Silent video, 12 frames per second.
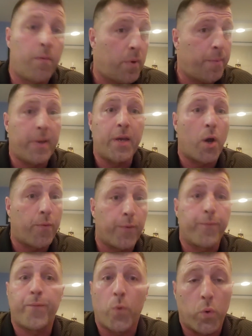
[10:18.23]
with me over
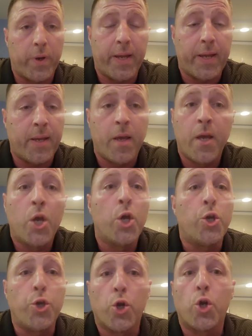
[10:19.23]
40,
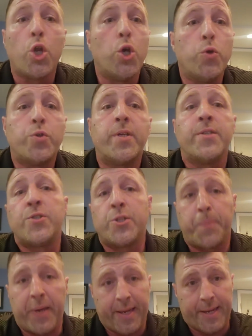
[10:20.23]
you're losing
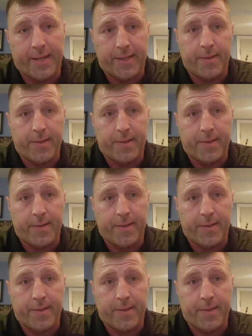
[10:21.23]
speed.